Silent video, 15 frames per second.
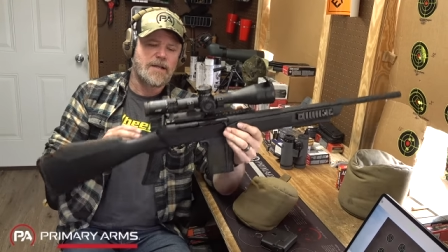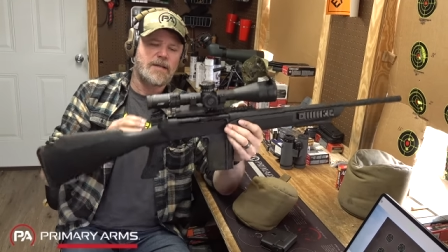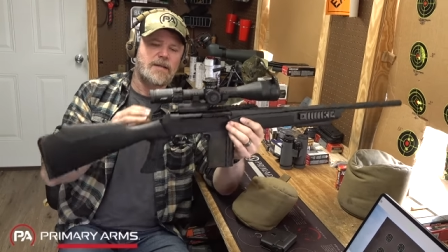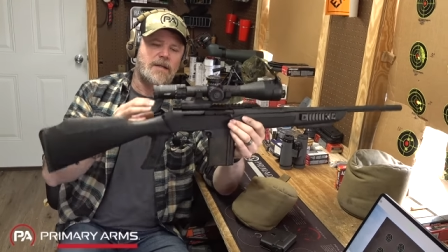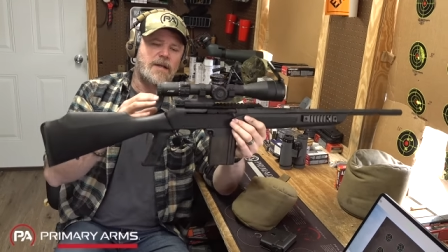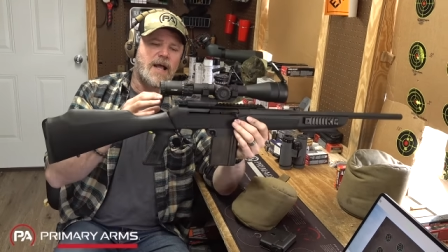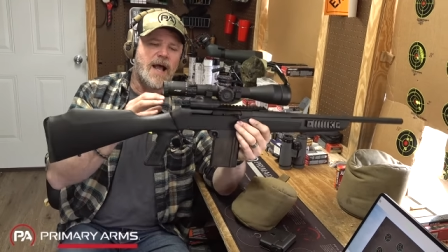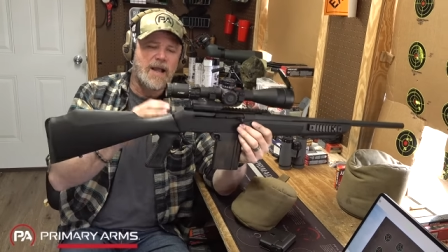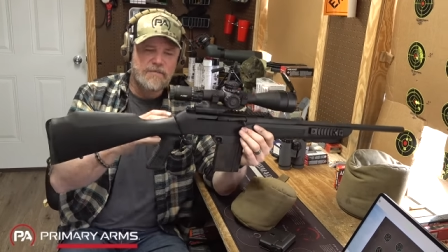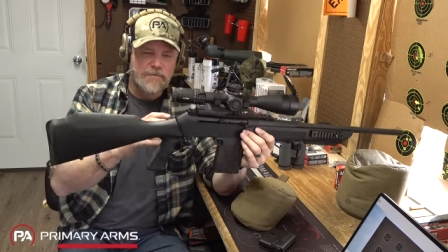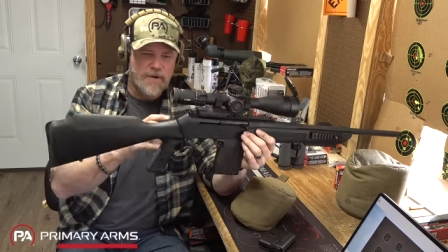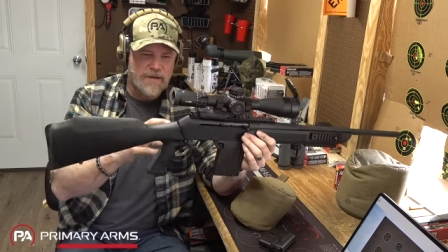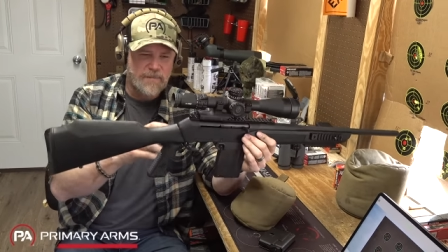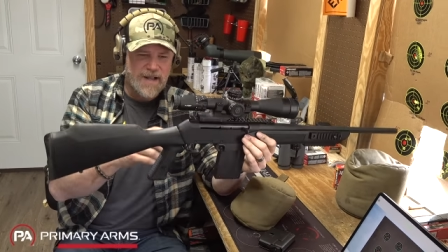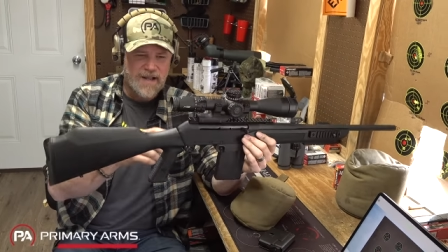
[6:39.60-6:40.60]
that I've
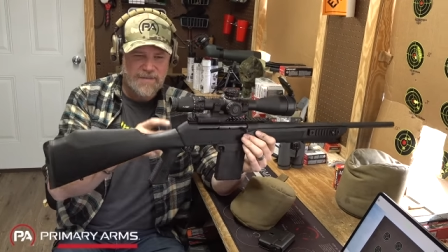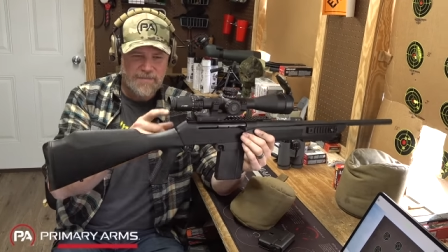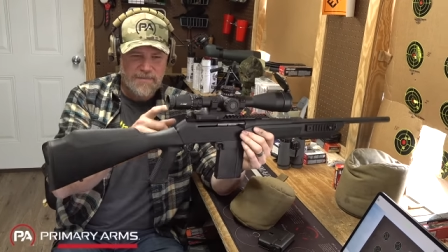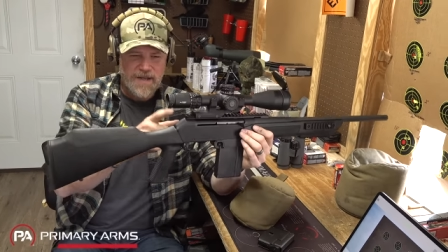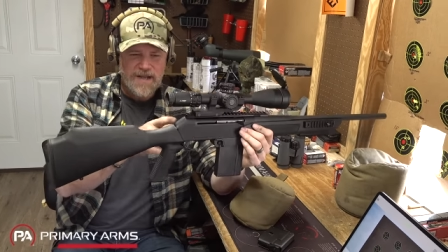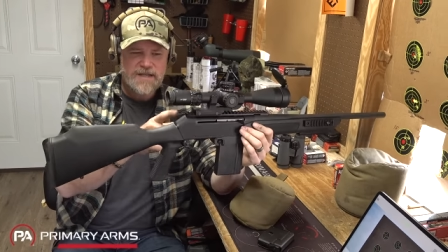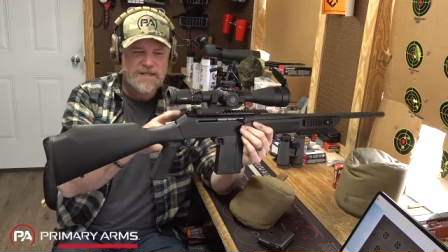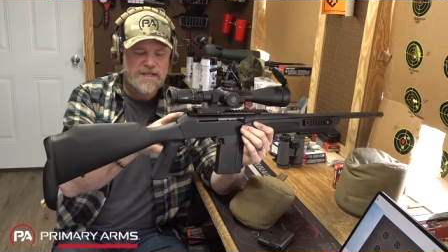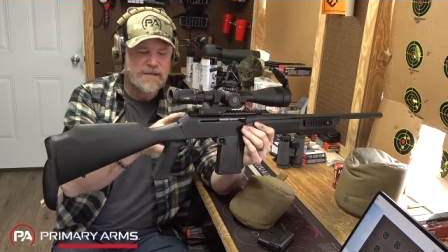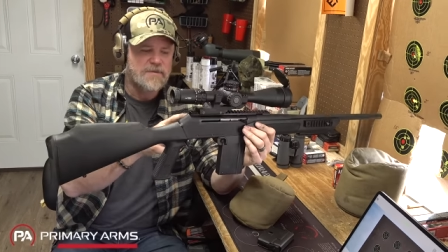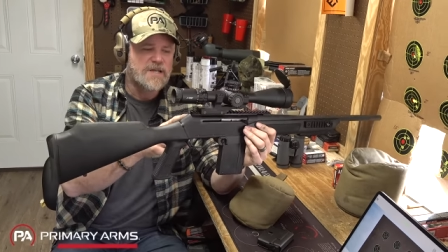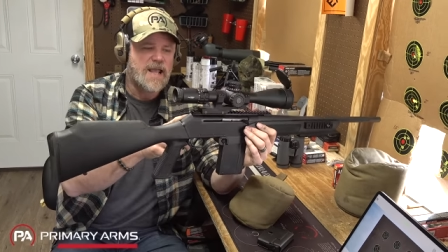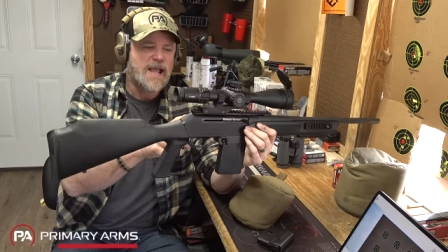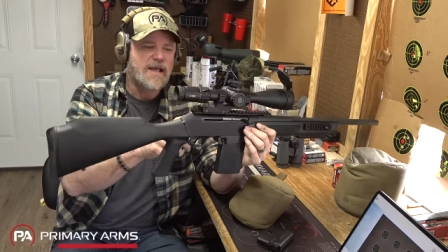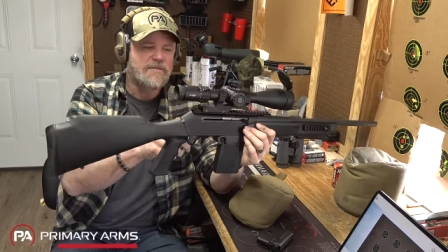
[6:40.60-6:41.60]
read about, and mine
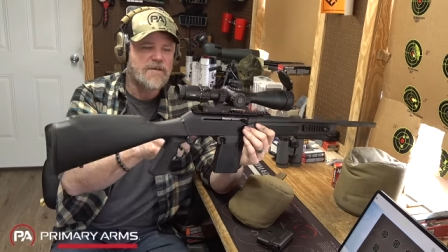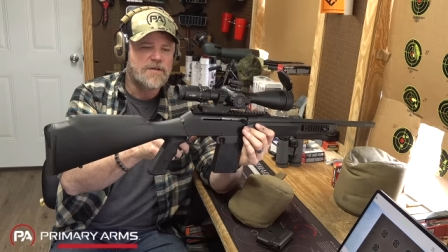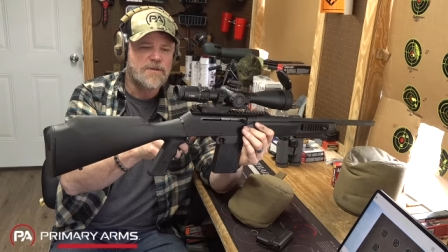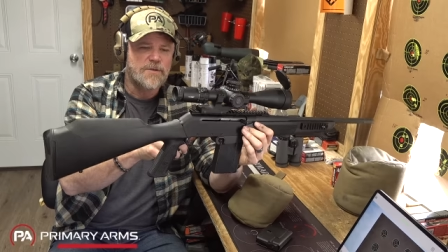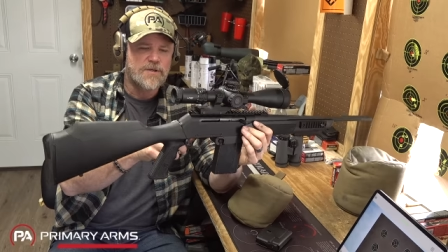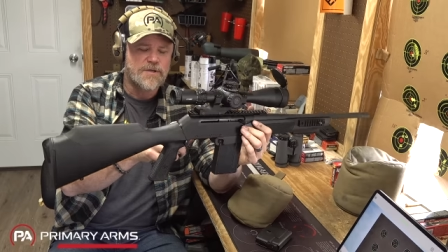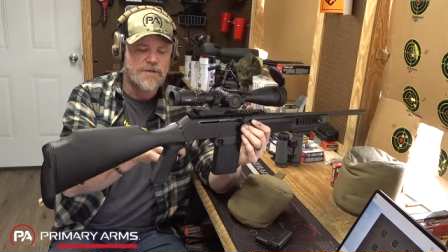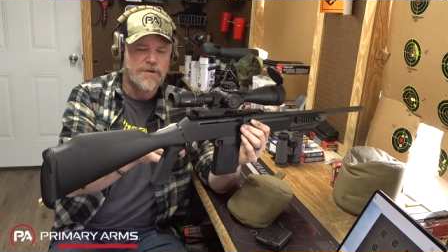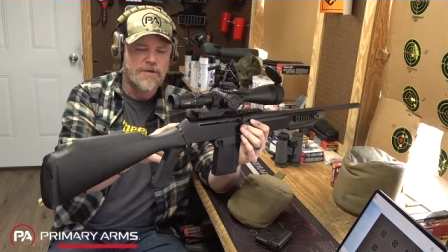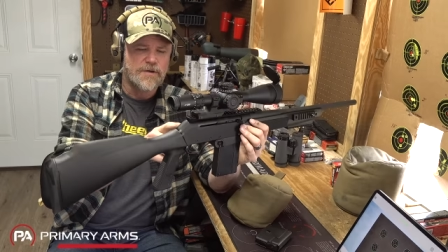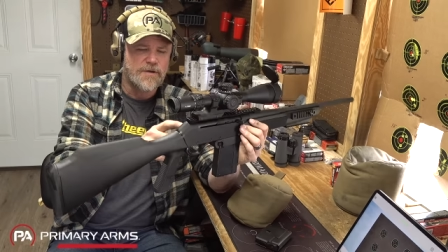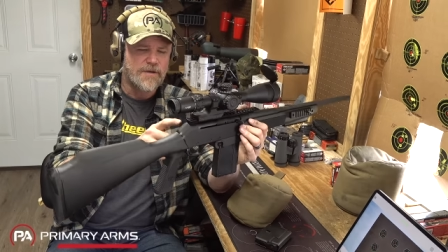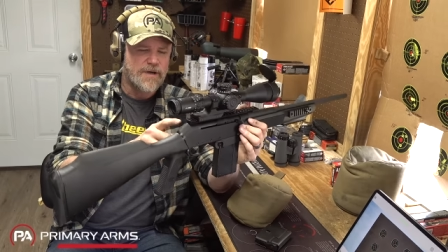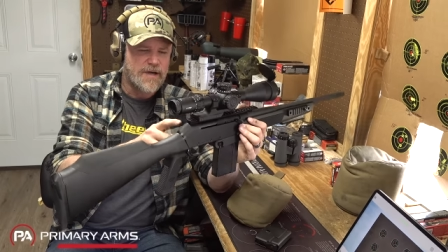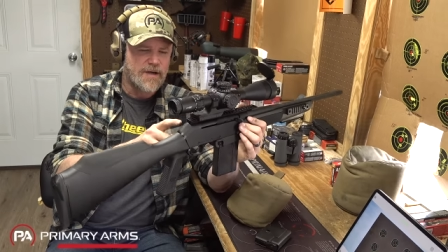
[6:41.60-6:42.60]
seems to have it to a certain
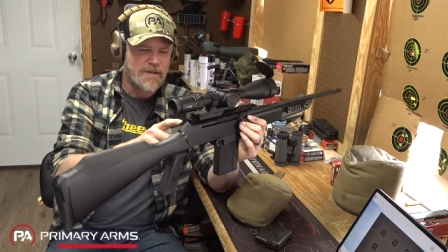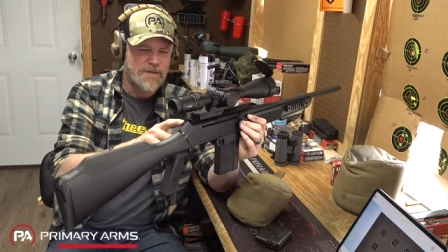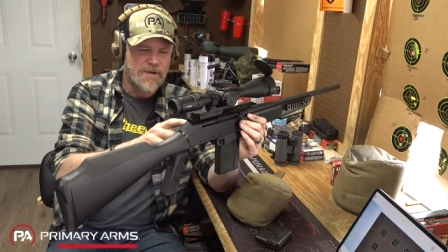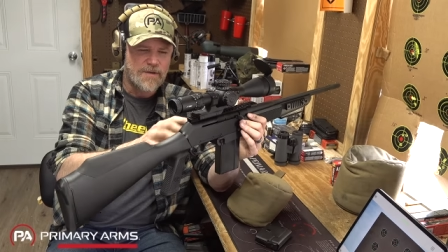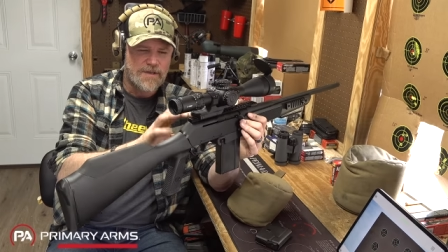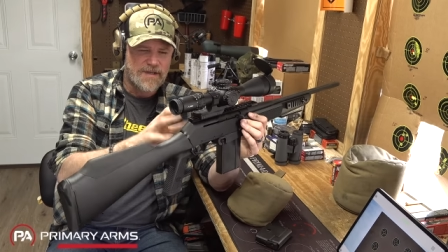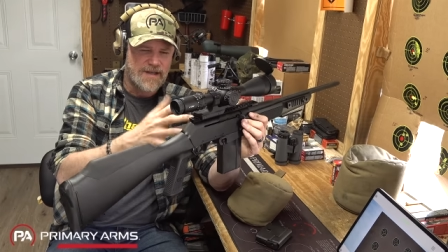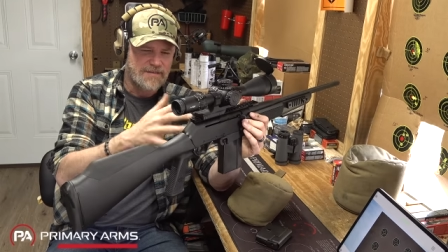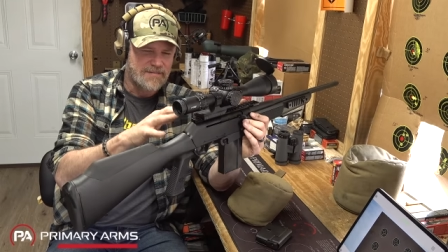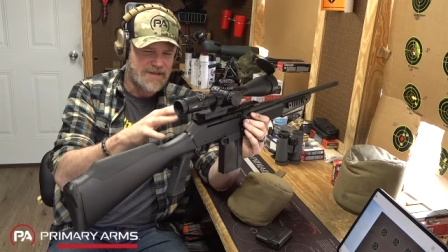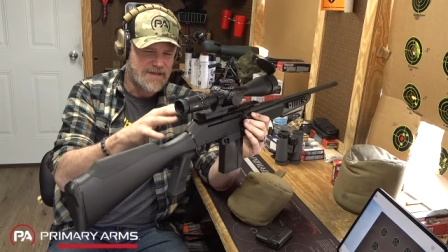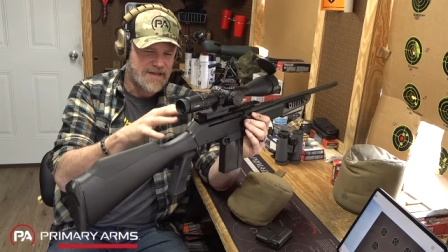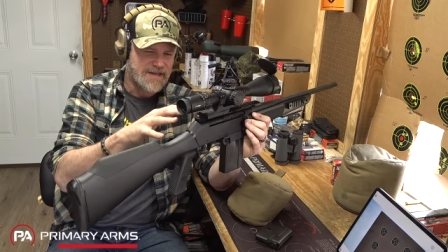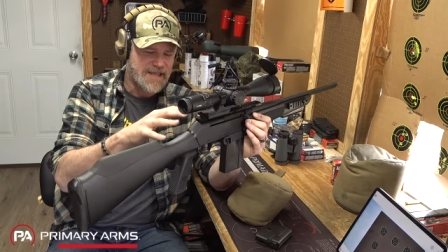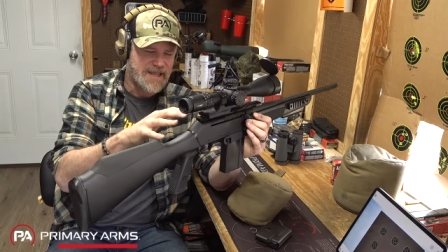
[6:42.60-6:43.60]
degree, although I
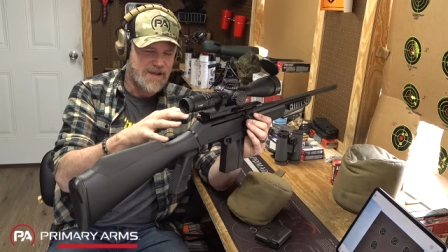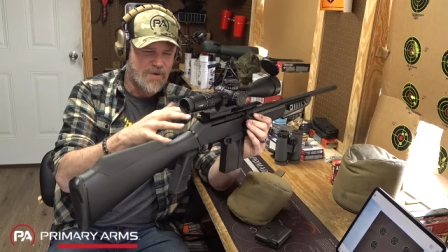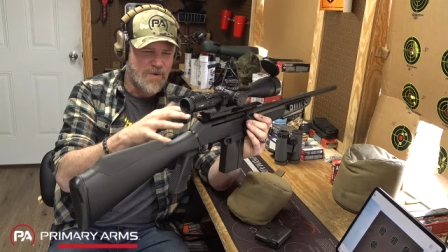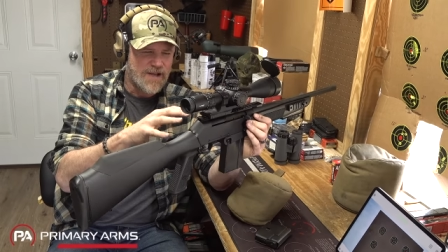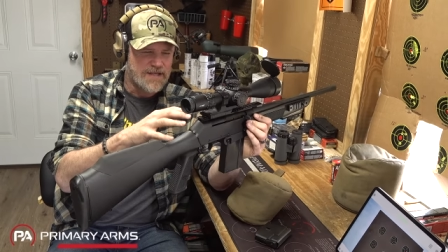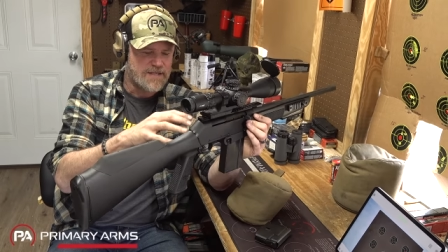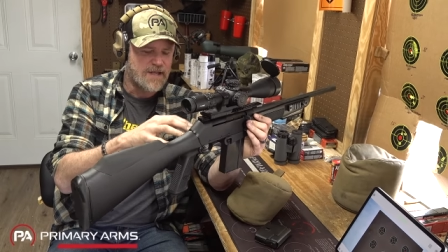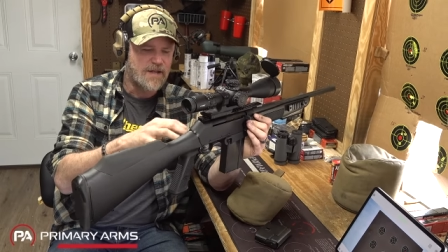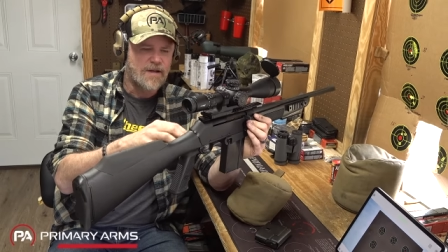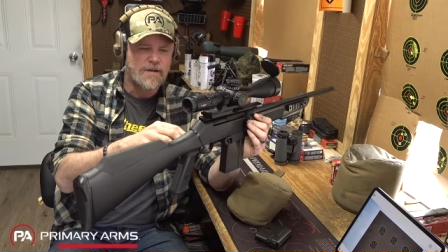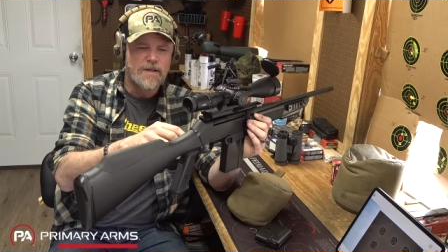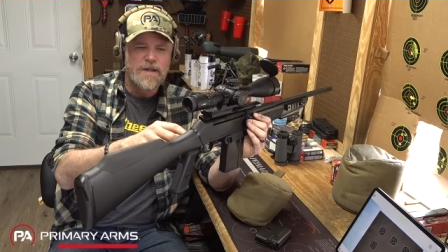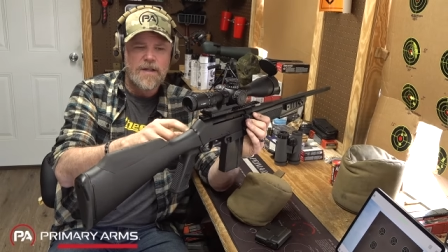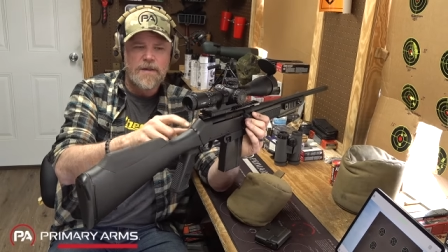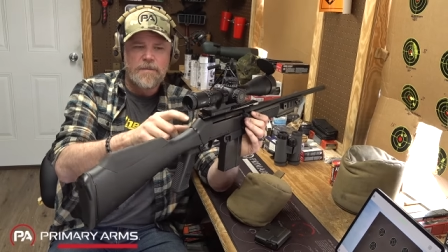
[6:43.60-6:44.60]
can't quite tell,